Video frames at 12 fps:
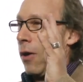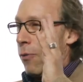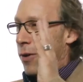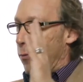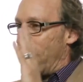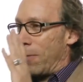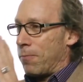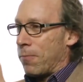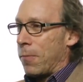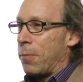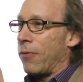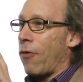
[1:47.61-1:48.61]
we
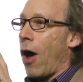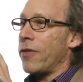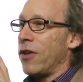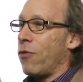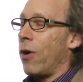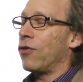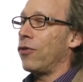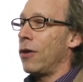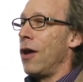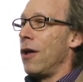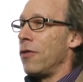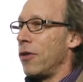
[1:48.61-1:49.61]
provide the
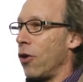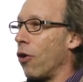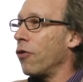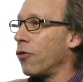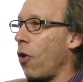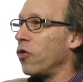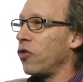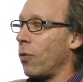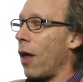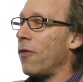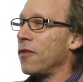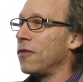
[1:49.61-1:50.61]
question, the Earth goes
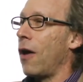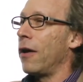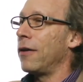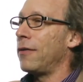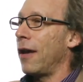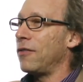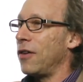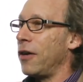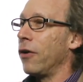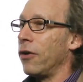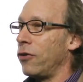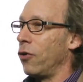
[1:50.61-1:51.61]
around the sun and takes a
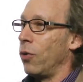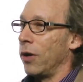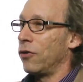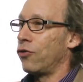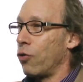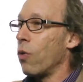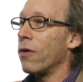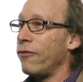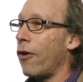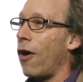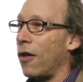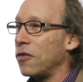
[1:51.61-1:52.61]
year to do it, true or
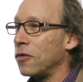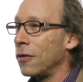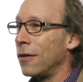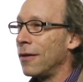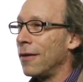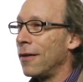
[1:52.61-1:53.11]
false?